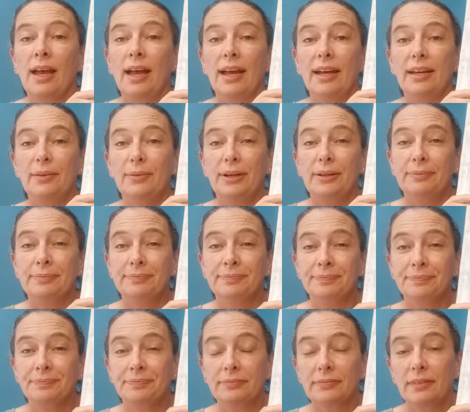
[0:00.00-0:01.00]
Anyway,
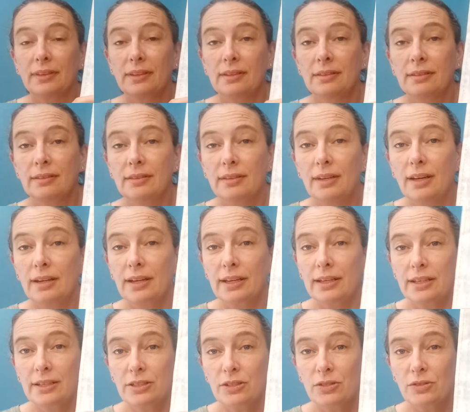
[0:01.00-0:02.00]
not
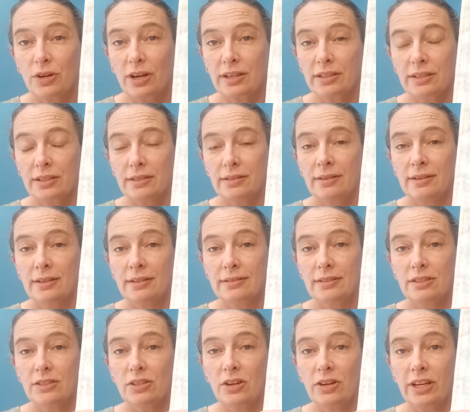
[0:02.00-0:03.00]
getting distracted.
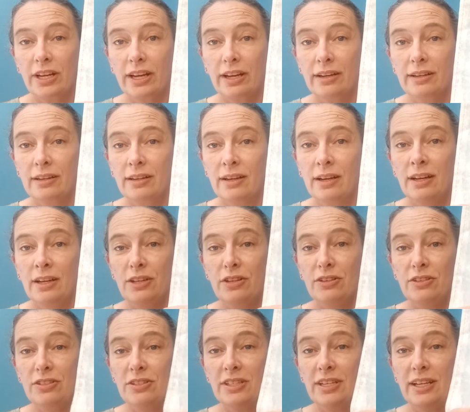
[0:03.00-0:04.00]
Stocking. You
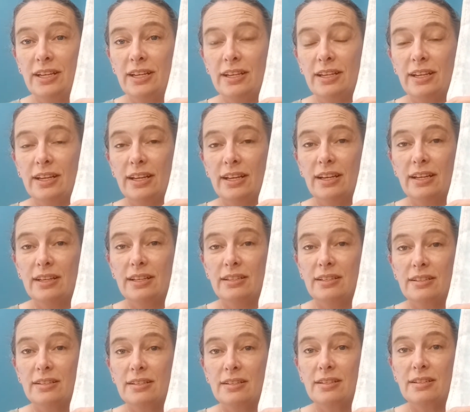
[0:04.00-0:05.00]
can see
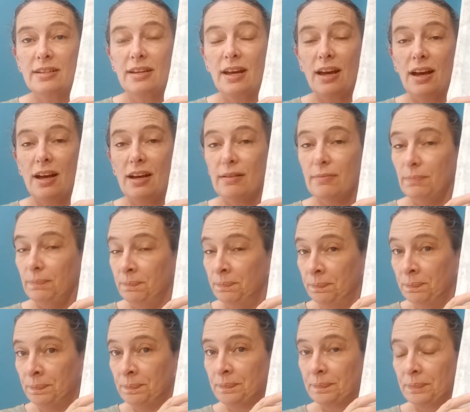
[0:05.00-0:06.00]
it's
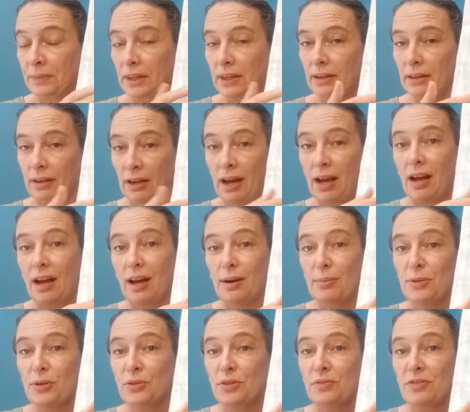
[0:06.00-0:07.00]

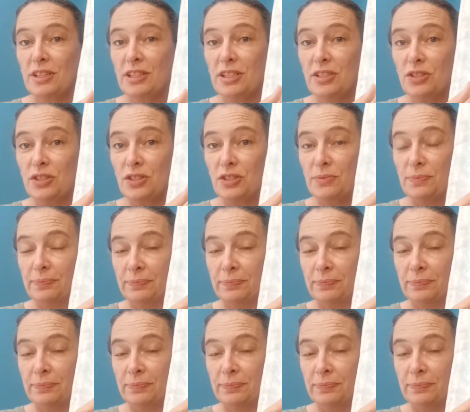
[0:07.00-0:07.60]
almost finished.